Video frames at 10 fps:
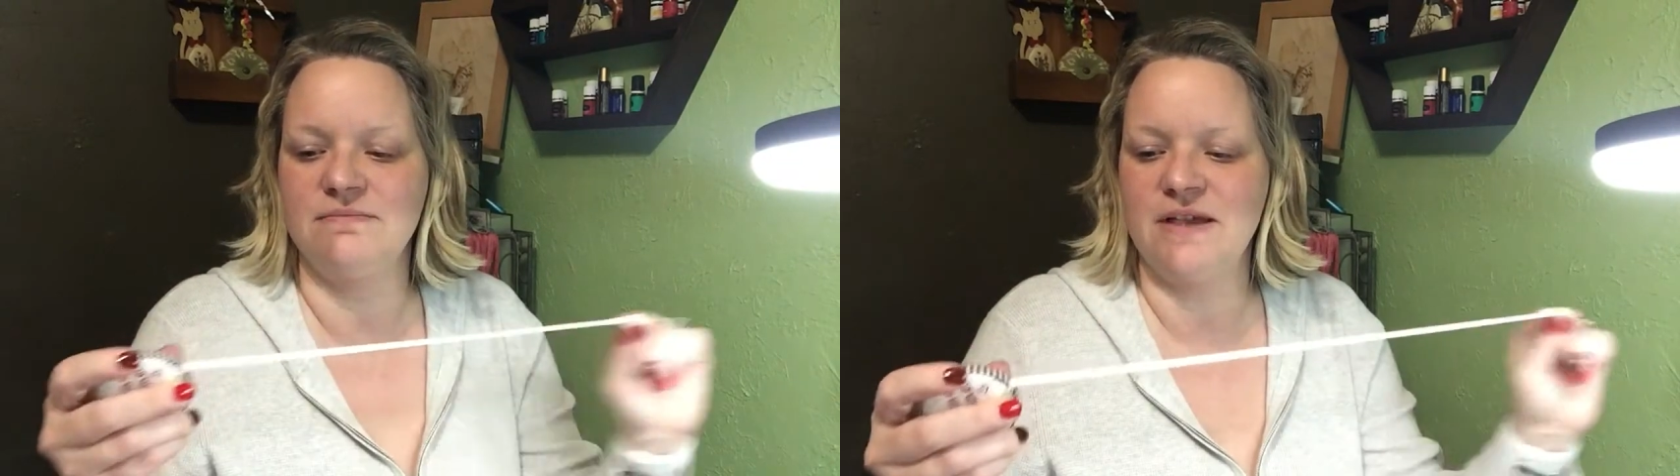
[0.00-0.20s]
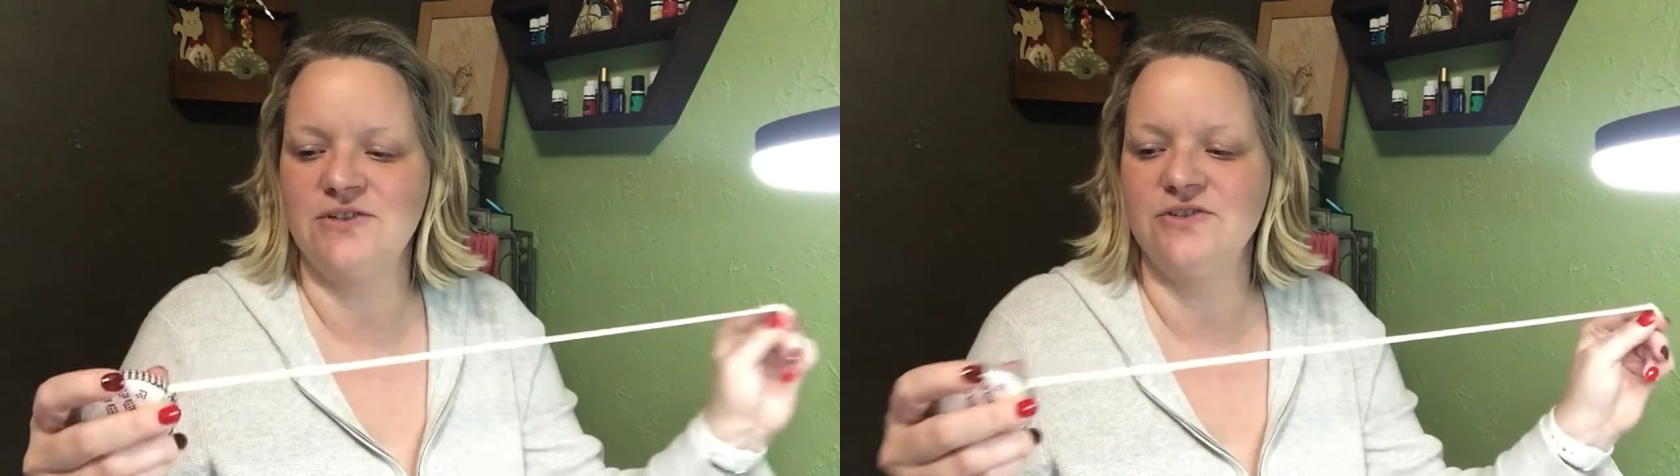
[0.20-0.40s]

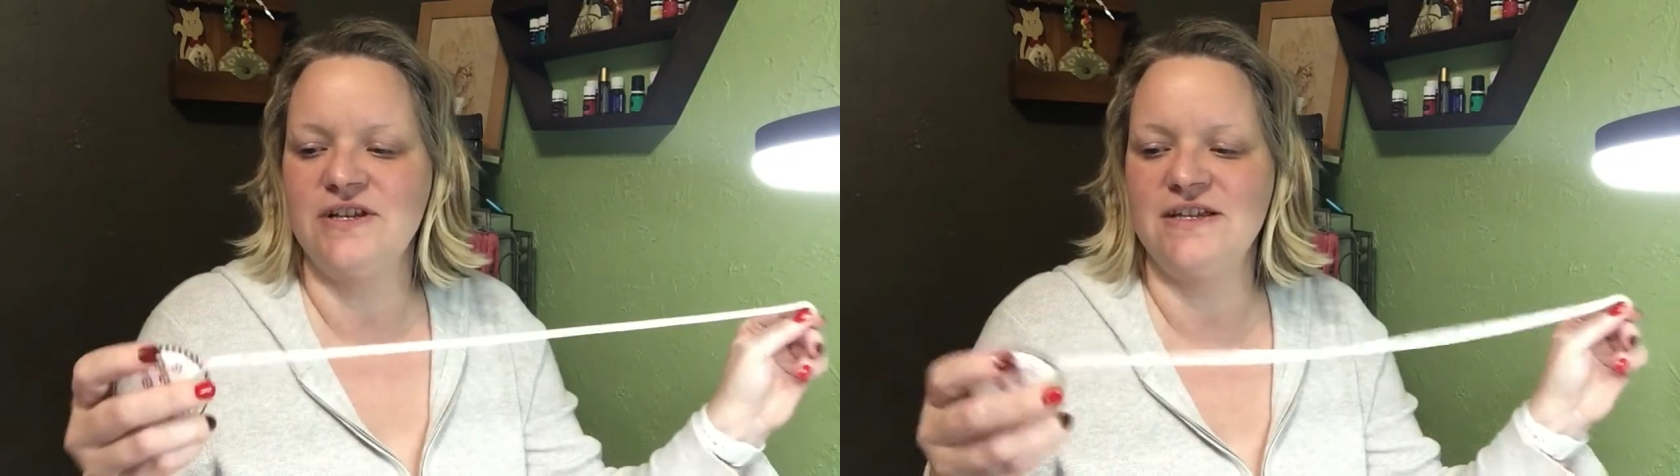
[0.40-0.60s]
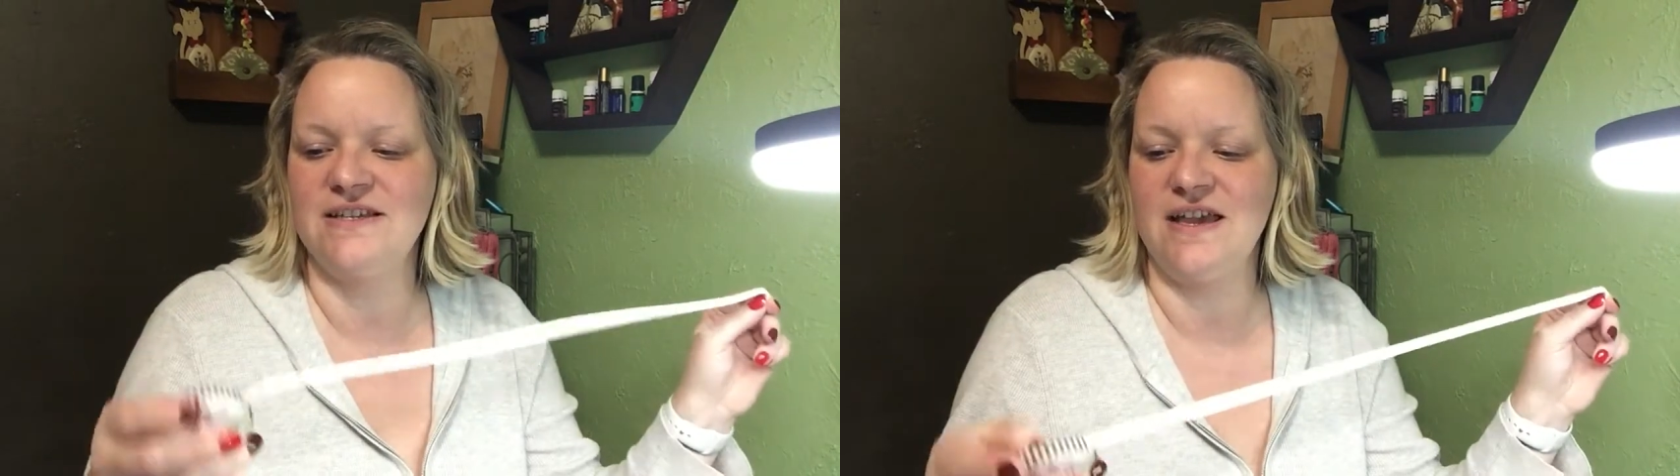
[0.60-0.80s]
a
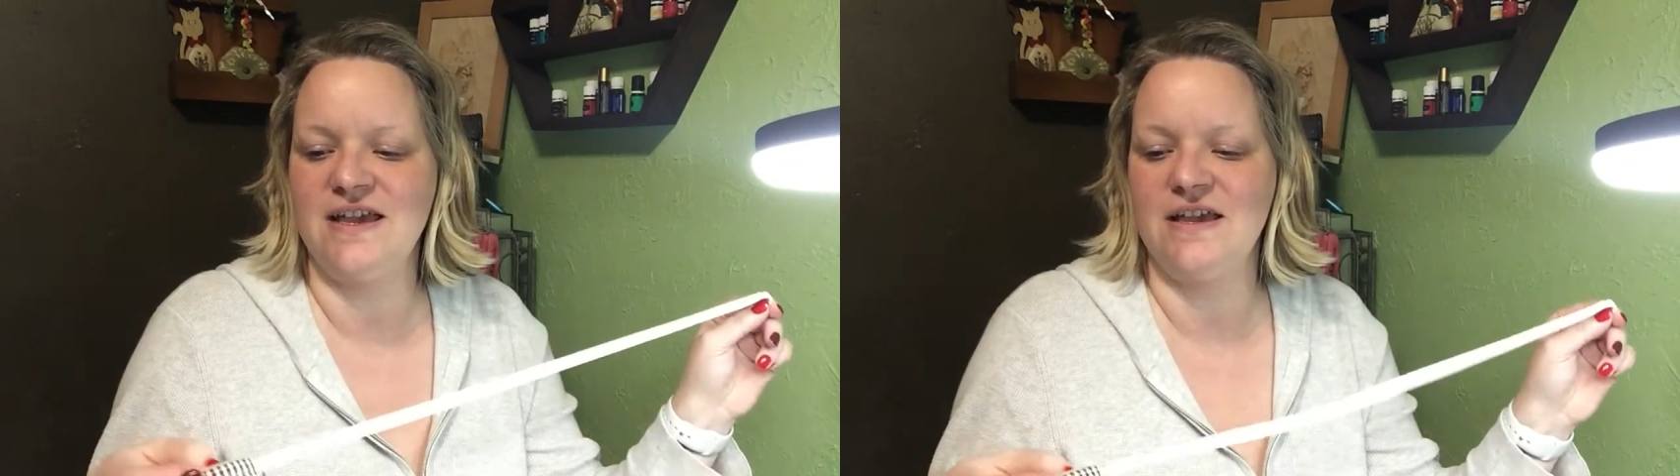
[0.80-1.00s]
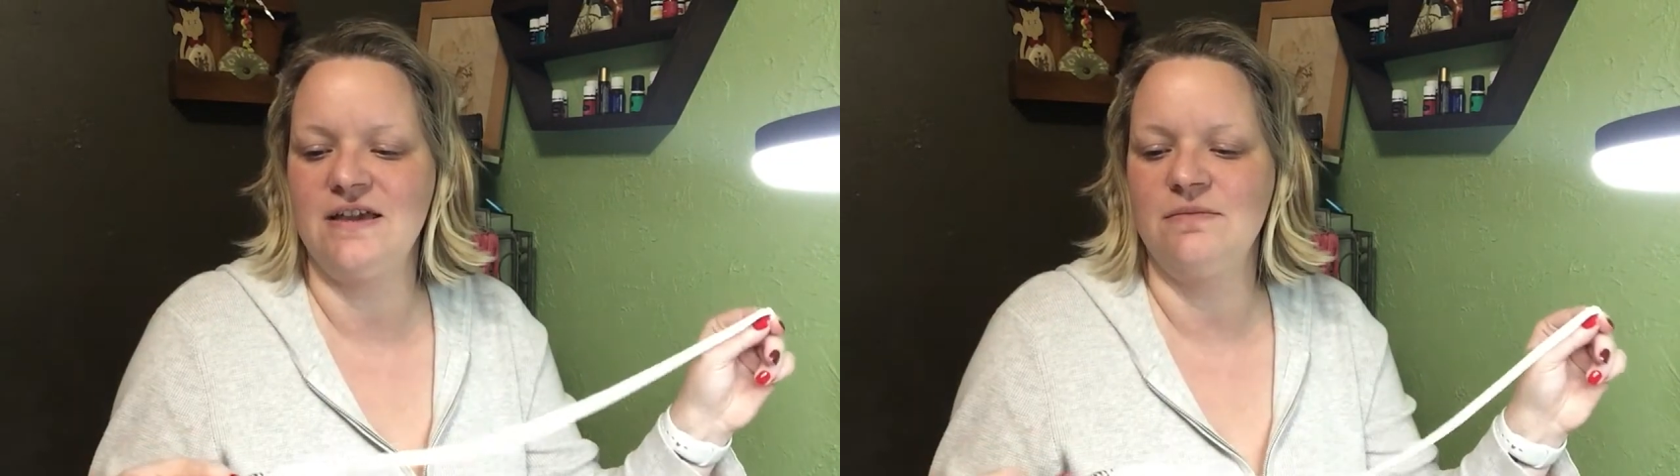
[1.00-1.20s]
measuring
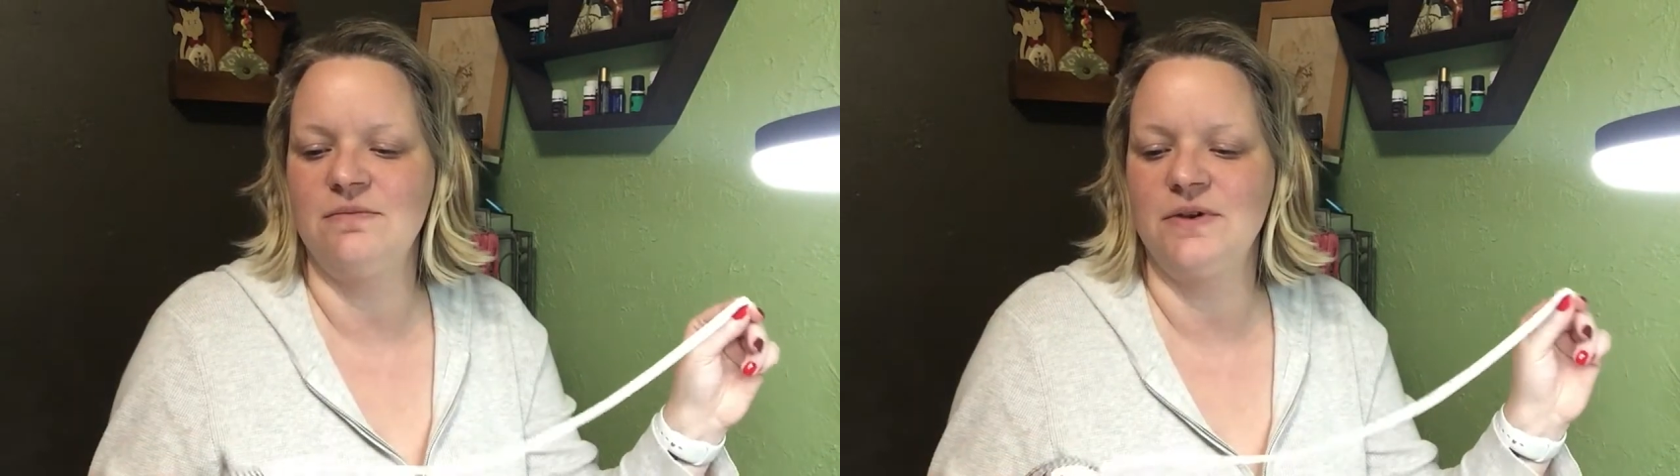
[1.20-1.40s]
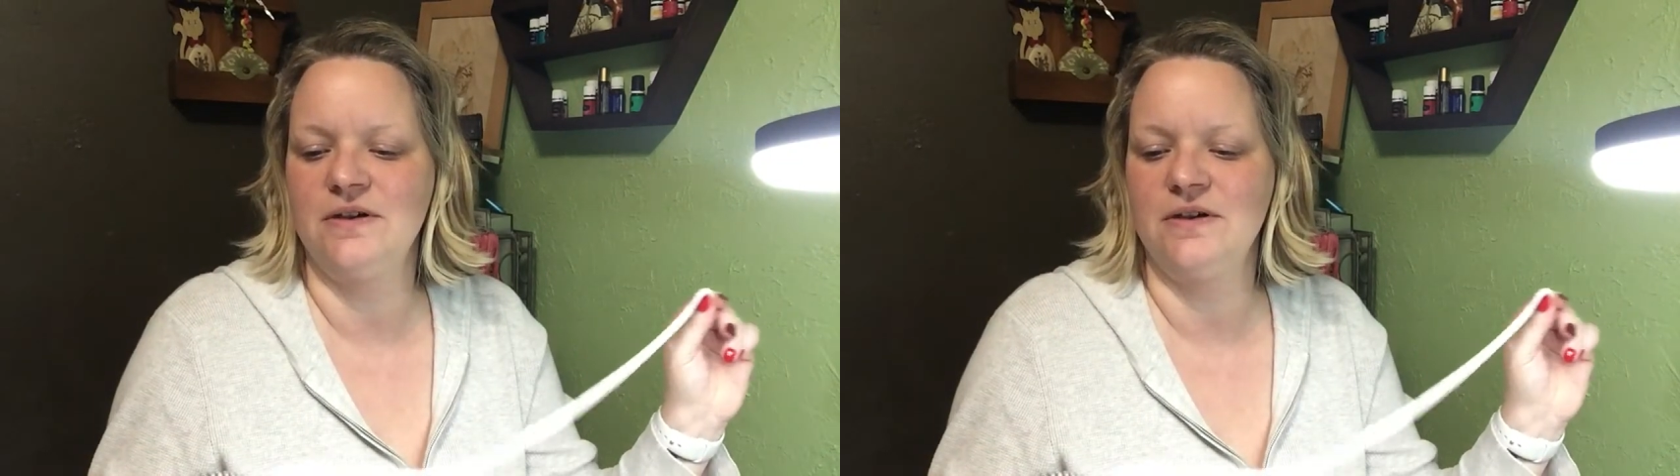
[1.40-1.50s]
tape.